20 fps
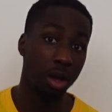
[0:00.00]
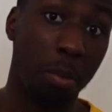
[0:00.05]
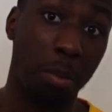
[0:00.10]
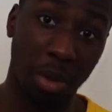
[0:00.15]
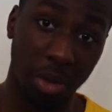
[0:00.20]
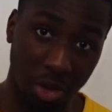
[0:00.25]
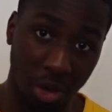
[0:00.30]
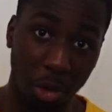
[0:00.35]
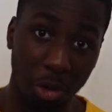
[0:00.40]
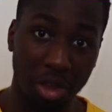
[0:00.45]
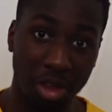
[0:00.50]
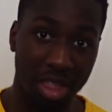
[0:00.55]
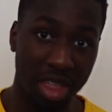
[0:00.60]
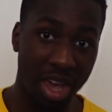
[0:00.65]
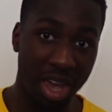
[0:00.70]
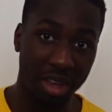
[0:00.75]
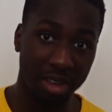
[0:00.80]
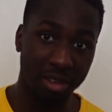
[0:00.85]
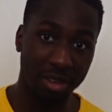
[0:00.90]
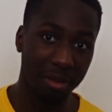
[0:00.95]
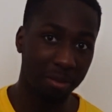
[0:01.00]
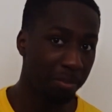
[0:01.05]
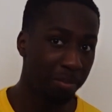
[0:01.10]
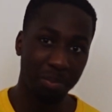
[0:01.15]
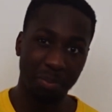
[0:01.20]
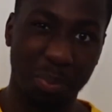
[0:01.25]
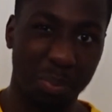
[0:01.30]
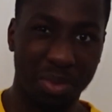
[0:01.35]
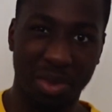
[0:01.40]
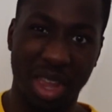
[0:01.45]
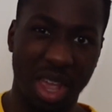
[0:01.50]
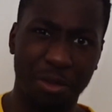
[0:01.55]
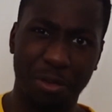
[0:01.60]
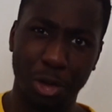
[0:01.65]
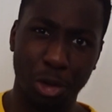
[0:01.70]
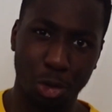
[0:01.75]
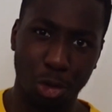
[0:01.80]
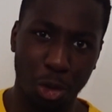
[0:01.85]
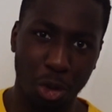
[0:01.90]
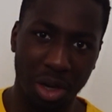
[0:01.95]
But only that,
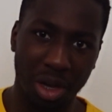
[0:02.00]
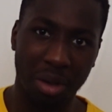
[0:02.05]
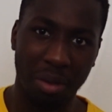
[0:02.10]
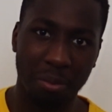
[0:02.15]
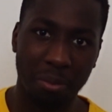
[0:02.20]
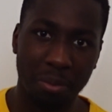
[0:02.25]
never joy.